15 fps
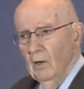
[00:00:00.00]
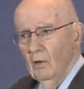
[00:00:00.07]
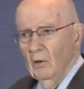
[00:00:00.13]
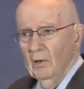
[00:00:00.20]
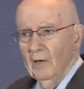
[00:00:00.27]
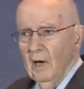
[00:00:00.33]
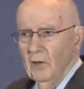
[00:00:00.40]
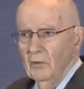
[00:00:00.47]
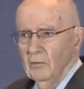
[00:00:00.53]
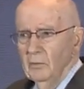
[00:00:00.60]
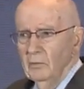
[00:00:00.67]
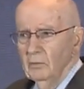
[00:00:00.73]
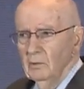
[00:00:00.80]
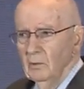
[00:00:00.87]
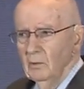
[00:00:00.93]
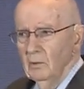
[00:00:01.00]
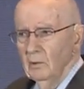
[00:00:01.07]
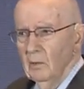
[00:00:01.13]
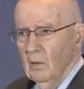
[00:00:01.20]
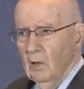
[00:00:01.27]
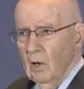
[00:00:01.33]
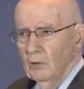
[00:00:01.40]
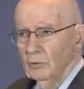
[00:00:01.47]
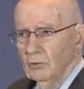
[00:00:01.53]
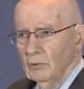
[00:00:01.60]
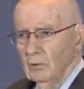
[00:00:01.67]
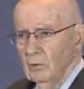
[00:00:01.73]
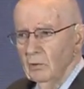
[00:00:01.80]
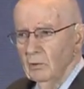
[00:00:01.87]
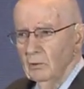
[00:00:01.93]
Or are you
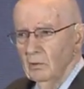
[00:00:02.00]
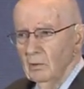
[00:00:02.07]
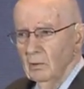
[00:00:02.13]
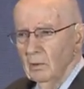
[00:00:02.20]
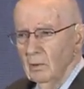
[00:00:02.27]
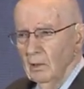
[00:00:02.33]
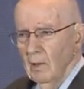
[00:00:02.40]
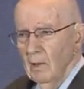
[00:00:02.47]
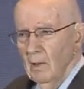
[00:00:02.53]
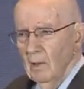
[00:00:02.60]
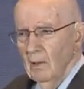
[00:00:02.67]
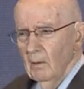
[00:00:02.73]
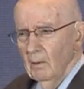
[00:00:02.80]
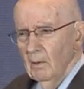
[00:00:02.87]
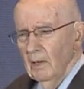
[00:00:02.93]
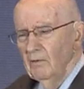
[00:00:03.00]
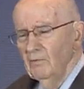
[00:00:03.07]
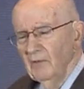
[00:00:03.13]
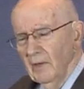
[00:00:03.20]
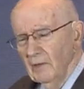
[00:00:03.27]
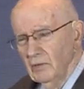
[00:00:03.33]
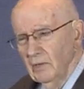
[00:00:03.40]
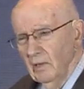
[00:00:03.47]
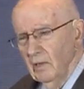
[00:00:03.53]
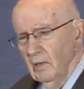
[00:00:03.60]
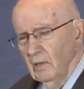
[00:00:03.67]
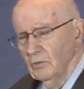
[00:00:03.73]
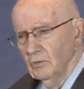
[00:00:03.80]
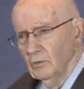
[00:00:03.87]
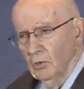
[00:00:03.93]
also investing
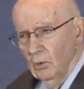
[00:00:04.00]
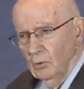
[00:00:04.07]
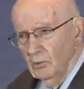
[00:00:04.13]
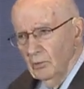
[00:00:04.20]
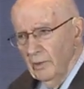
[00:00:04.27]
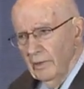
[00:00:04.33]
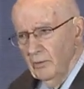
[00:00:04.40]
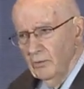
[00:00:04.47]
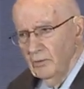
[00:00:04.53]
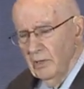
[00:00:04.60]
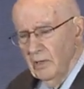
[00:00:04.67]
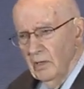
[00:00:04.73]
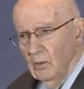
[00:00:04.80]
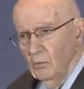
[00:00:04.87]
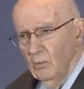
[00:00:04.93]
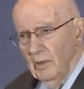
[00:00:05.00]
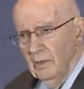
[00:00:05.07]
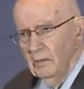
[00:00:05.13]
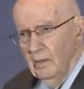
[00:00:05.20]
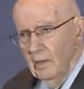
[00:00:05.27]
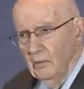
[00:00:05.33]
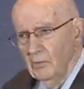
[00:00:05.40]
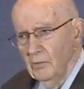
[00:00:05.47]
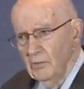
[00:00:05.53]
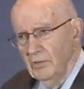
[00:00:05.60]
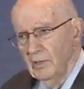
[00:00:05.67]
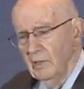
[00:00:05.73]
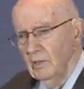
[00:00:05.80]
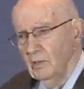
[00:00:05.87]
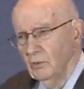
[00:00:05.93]
in solar energy and wind
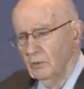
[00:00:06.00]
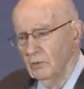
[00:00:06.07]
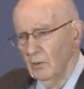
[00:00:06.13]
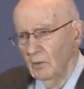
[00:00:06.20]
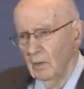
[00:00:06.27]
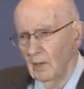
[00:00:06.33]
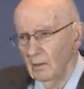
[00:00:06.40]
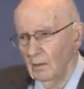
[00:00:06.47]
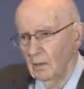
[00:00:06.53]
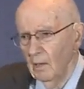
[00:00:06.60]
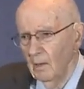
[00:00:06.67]
energy and so on?